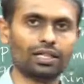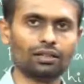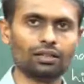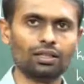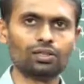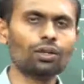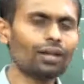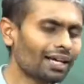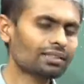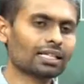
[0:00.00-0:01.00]
right? So
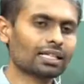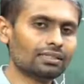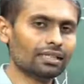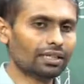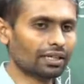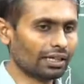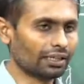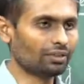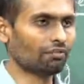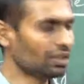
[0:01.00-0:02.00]
let us consider,
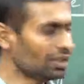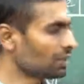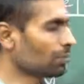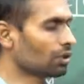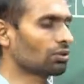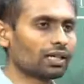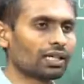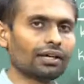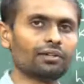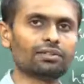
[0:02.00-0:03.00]
guys, with respect to the
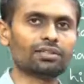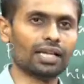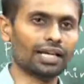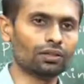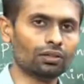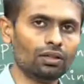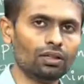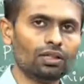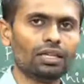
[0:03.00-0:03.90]
current scenario,